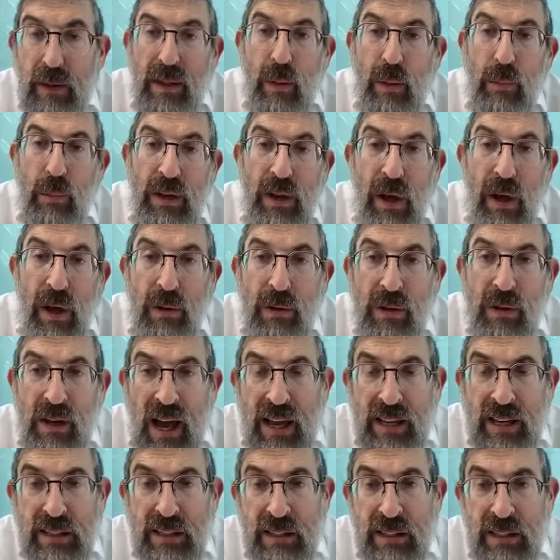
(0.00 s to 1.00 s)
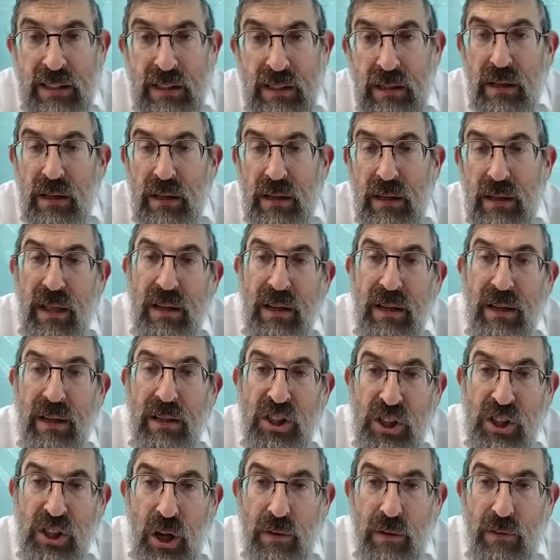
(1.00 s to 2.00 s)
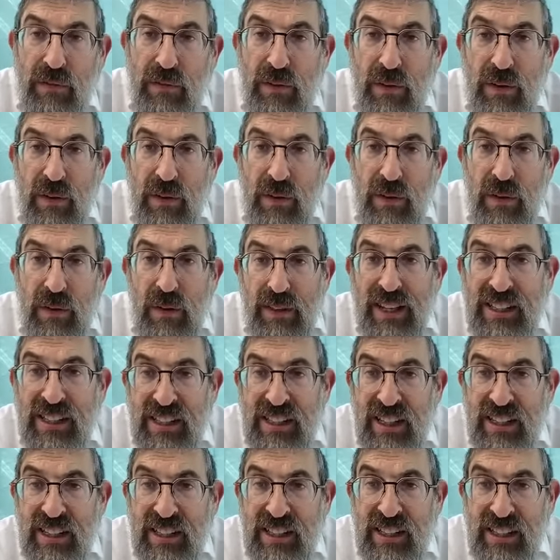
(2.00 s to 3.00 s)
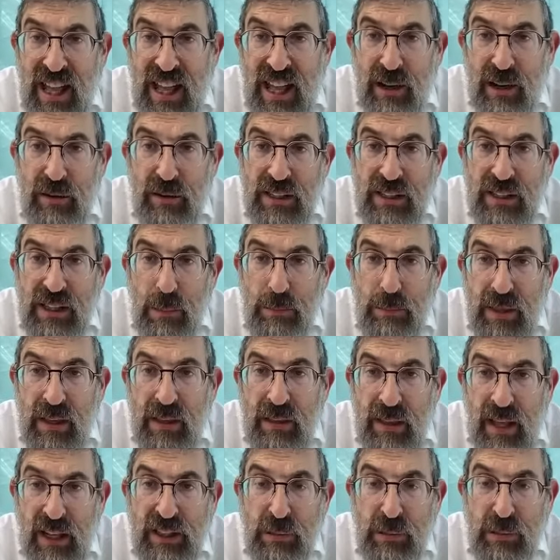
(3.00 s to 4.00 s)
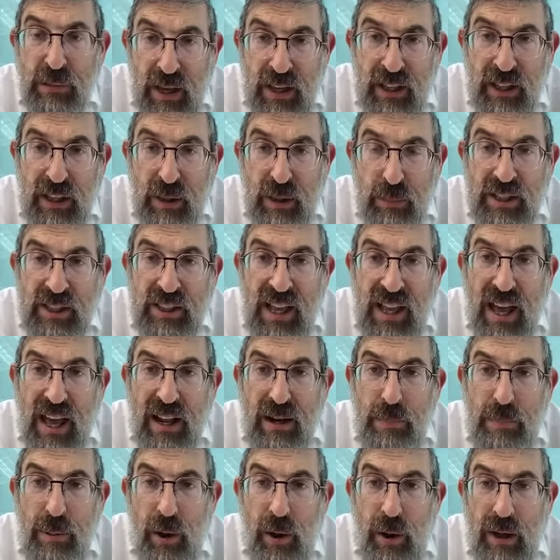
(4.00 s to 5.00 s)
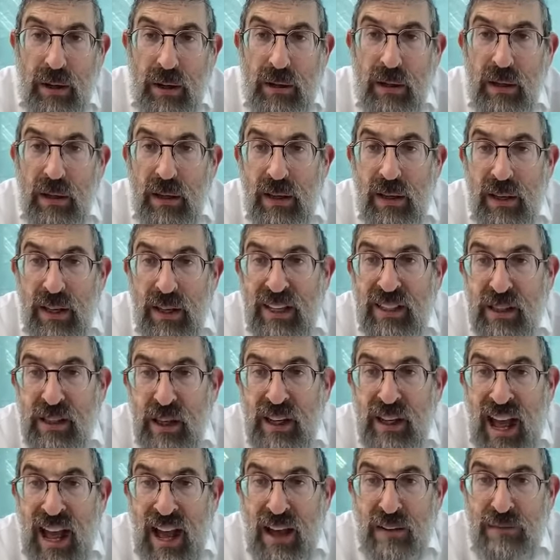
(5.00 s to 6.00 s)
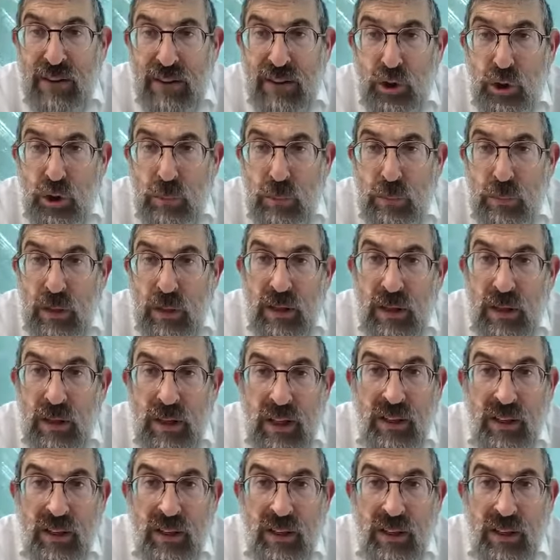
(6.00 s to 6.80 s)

Now we know, guys, that a zov that sits down on something that's made to be sat upon is an avatuma.